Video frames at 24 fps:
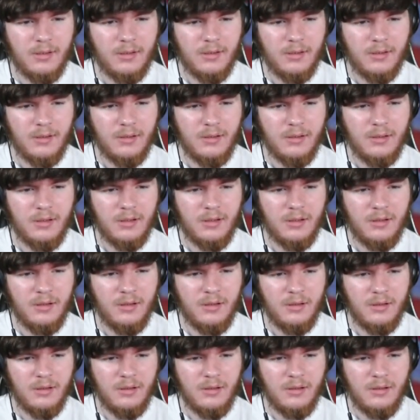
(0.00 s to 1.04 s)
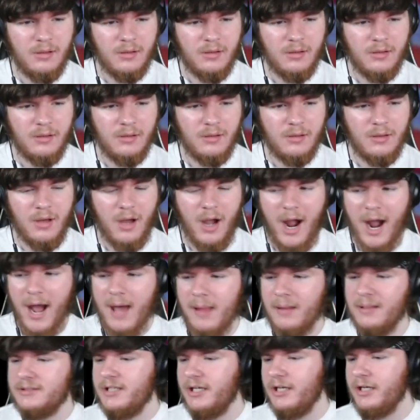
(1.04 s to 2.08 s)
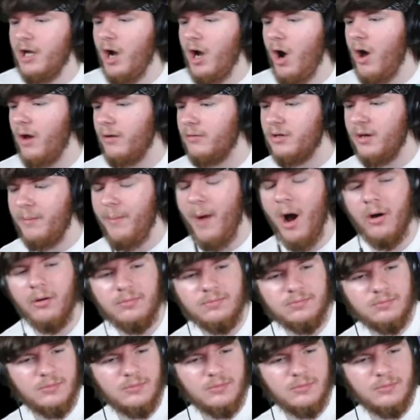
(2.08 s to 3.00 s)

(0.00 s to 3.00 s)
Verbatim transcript: give me one more from the top. Alright, let's get it going. Come on.